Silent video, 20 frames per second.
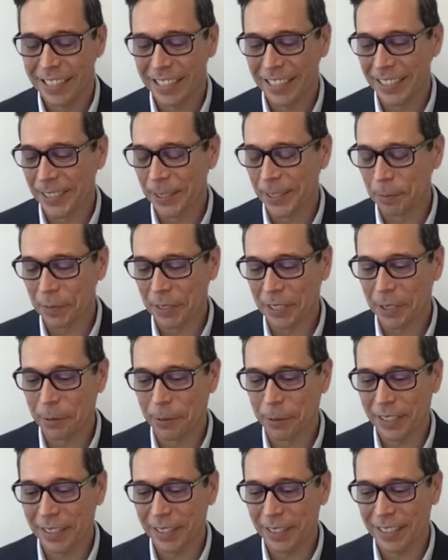Um, you know,
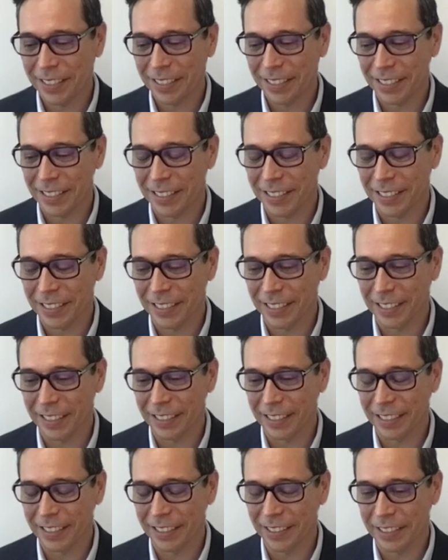one of the things that uh,
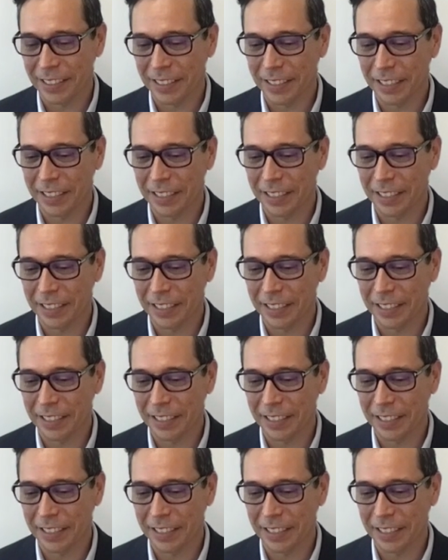you know I,